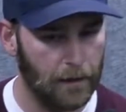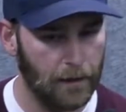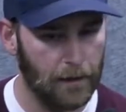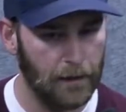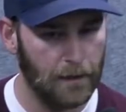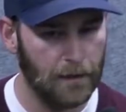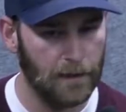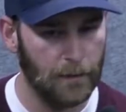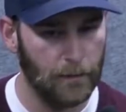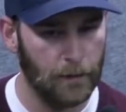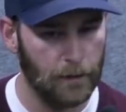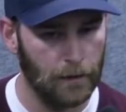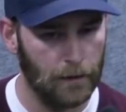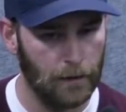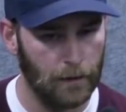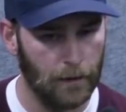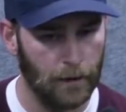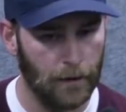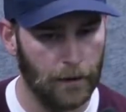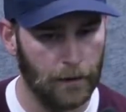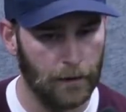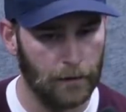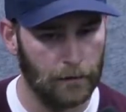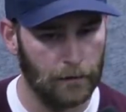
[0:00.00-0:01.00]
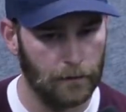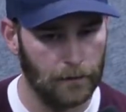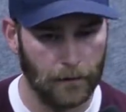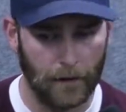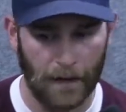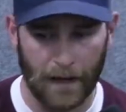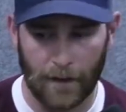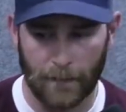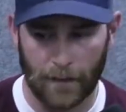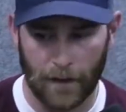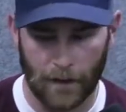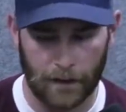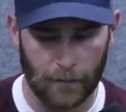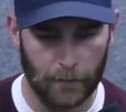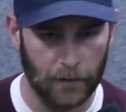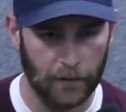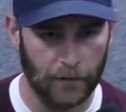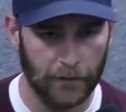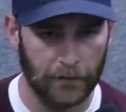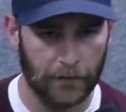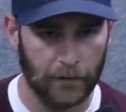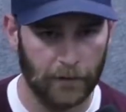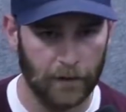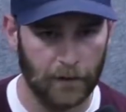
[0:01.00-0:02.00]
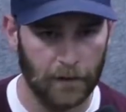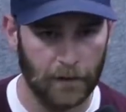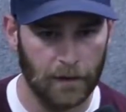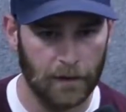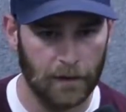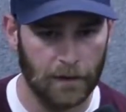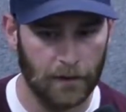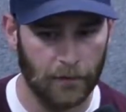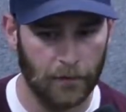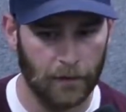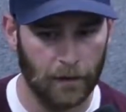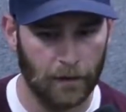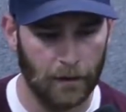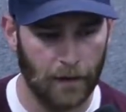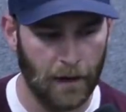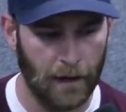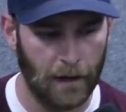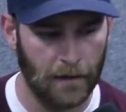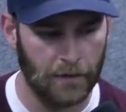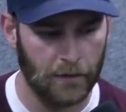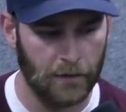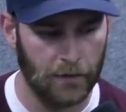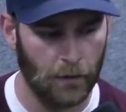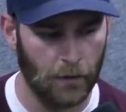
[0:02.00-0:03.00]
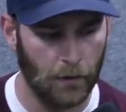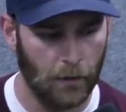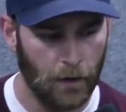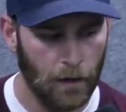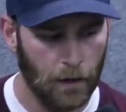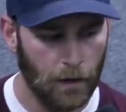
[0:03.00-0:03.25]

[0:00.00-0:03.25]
exhibited in like lab animals and stuff like that. So